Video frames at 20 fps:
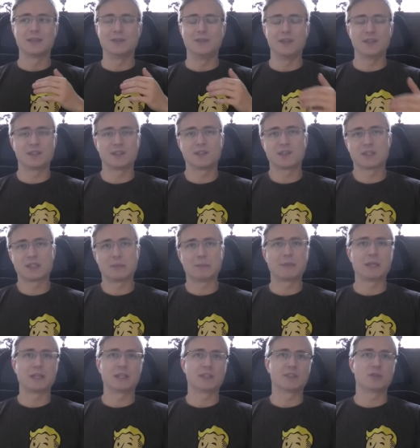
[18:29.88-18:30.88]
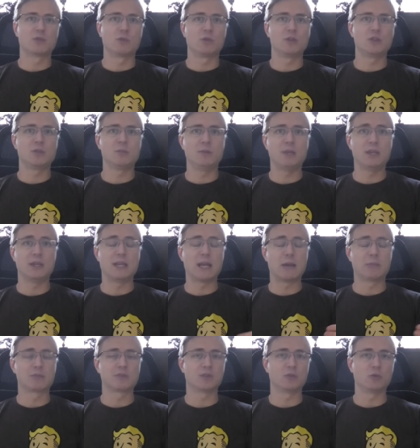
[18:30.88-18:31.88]
this is something that's going to be an
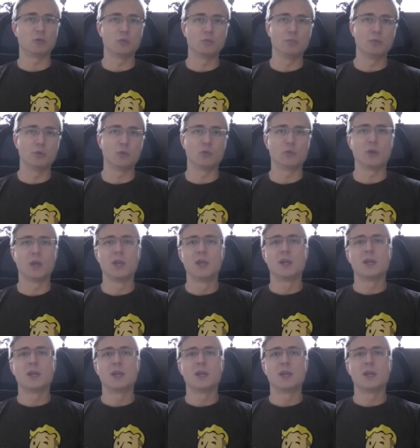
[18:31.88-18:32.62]
absolute boon.